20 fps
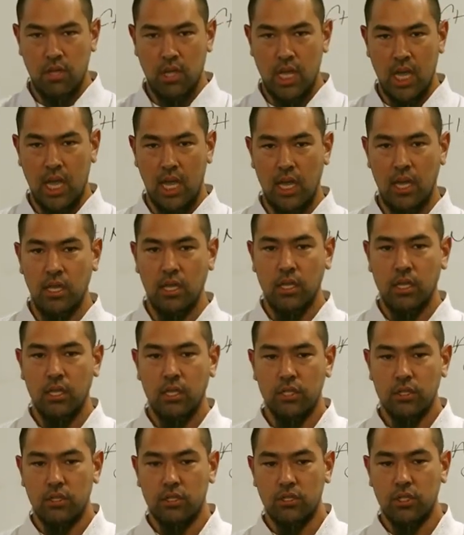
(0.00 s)
Okay,
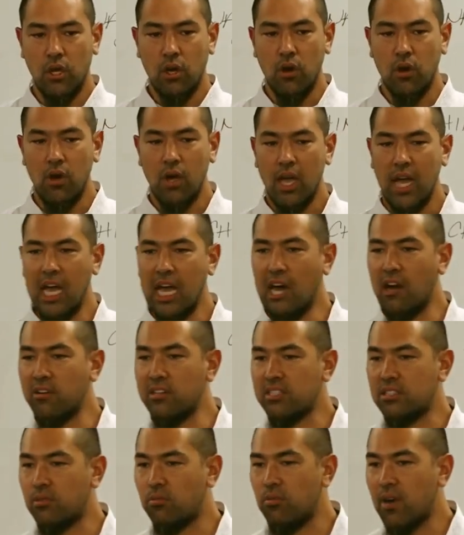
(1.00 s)
so
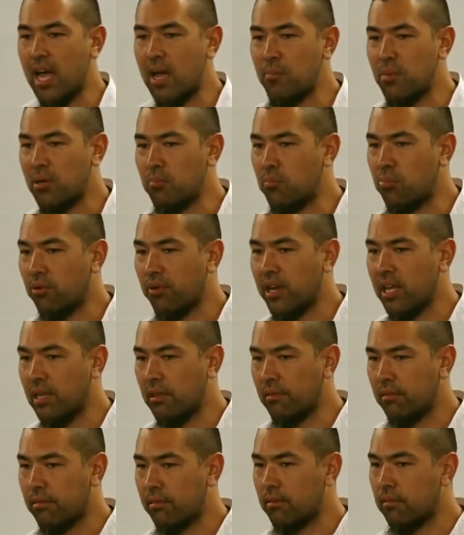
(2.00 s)
how does a rabbit
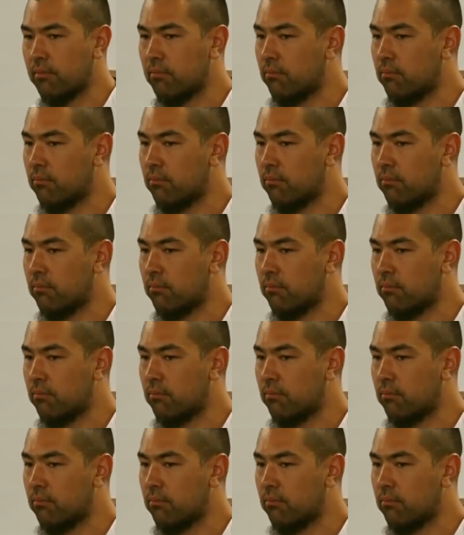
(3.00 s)
breathe?